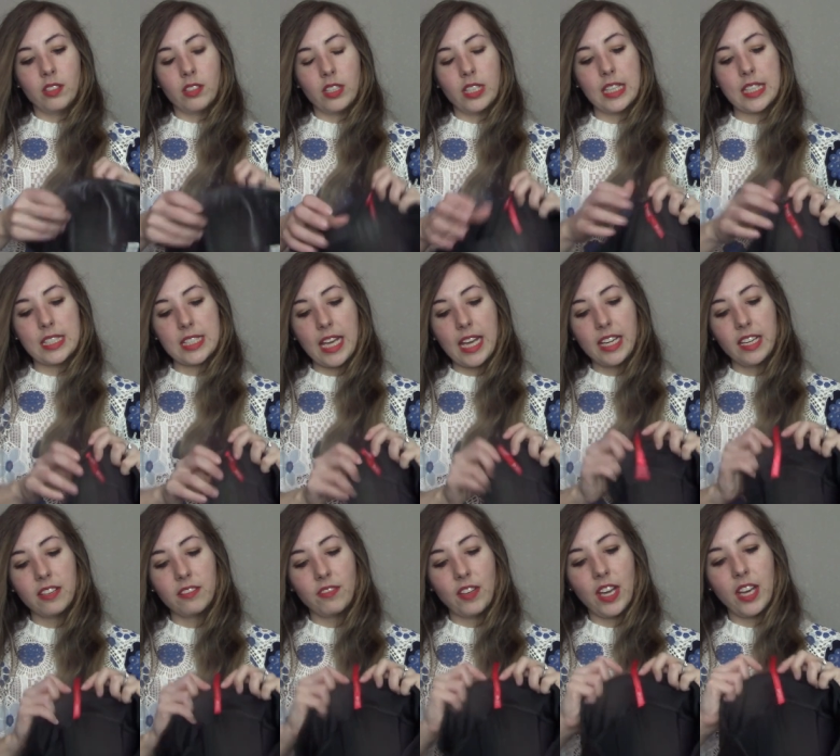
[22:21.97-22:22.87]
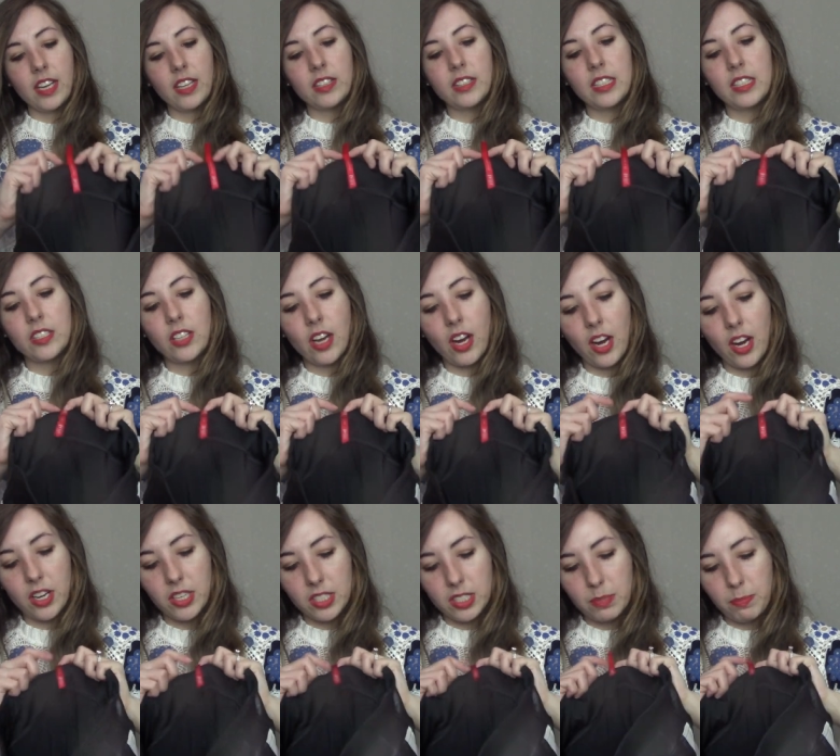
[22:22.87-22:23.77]
An exciting find, these
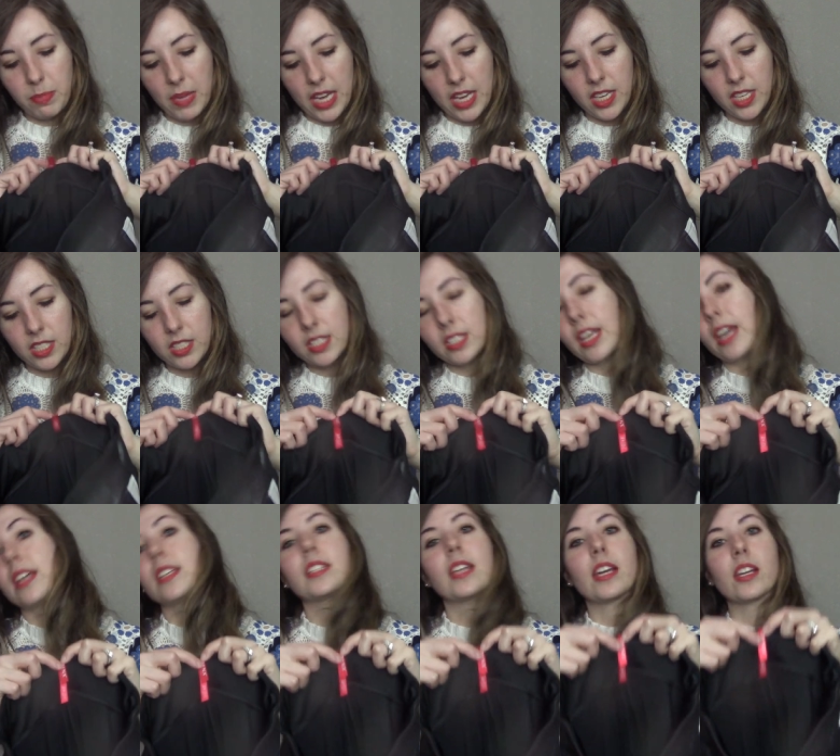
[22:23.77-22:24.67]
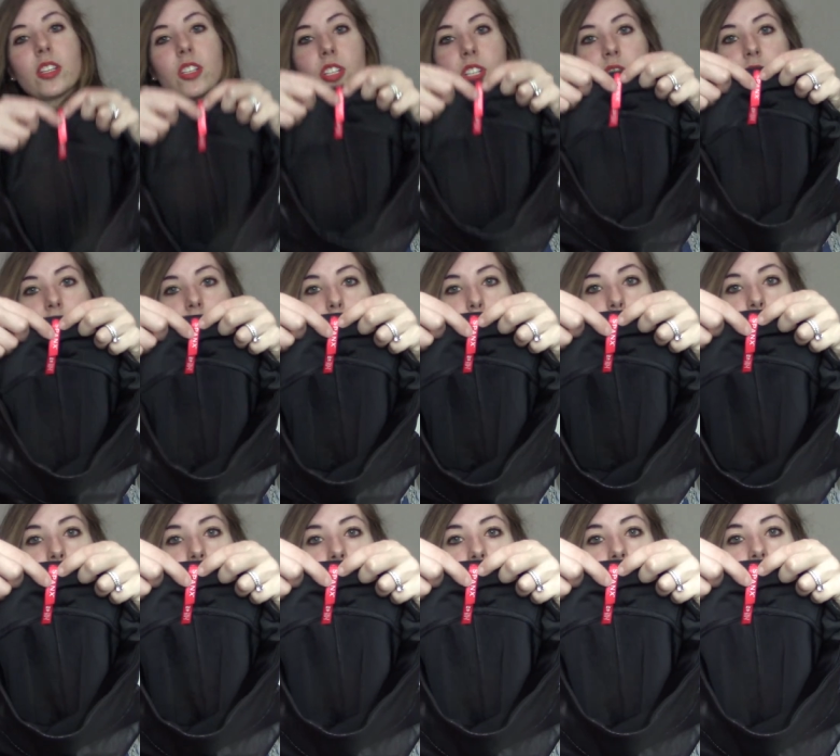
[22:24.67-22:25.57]
are Spanx, size extra
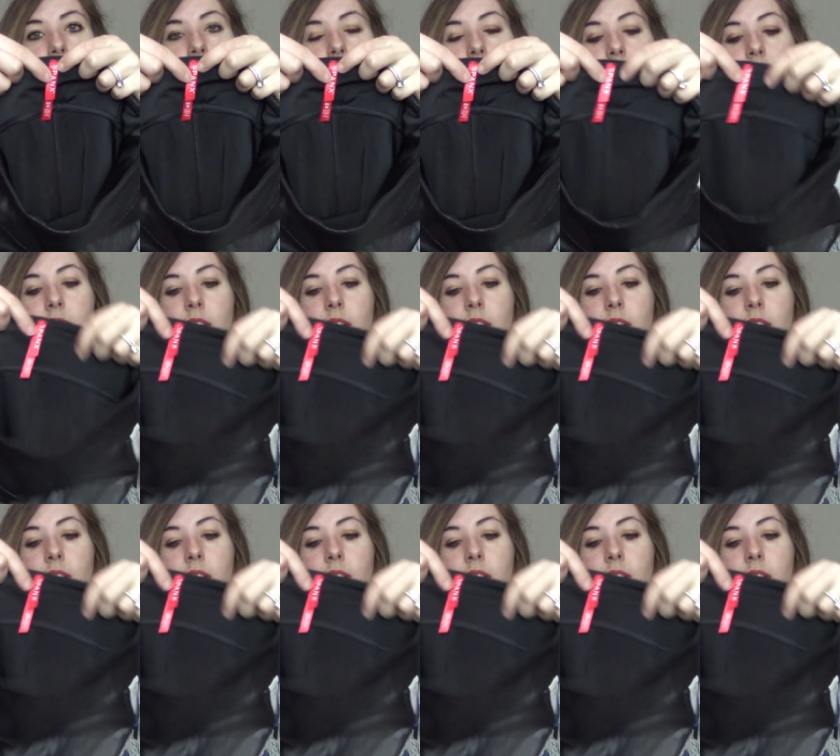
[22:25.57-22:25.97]
small.